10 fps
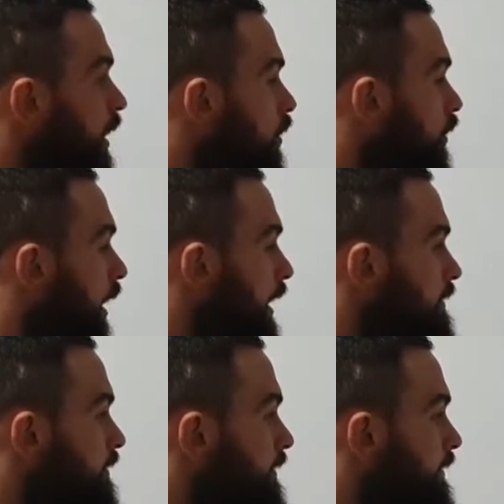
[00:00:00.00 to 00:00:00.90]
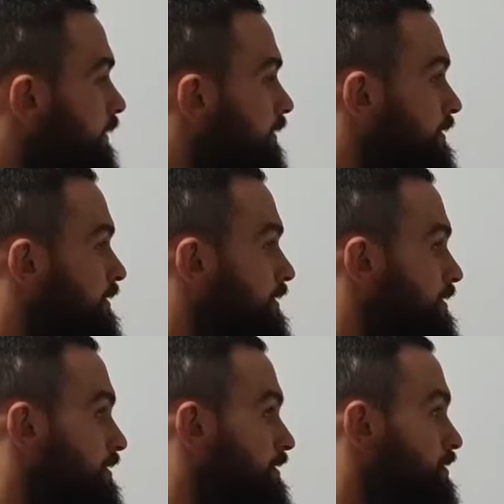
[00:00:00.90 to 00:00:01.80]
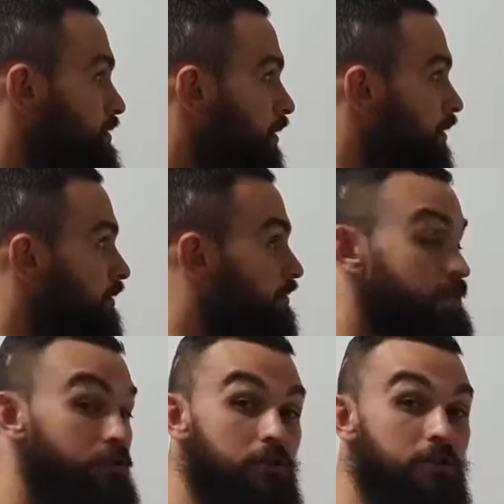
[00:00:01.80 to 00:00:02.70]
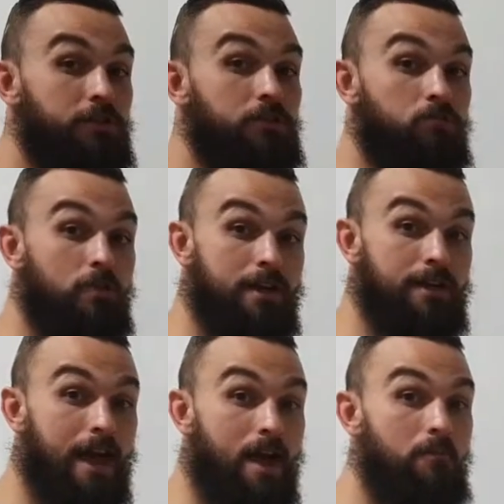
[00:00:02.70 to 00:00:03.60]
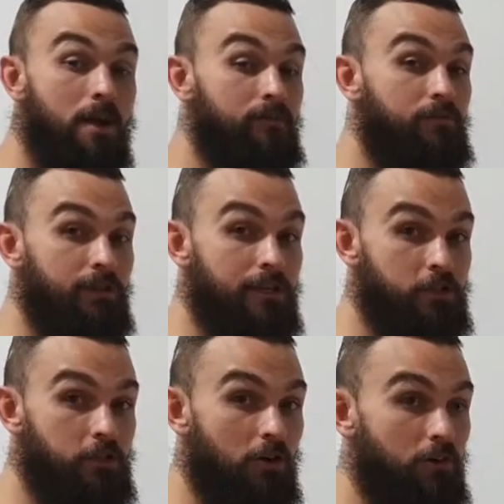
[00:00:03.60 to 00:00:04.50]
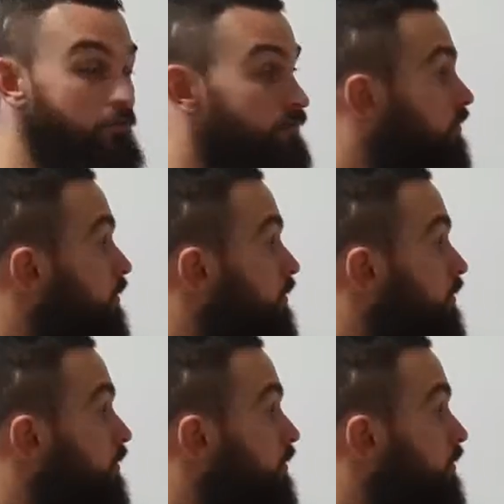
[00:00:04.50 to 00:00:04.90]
Alright, so just to recap and finish off.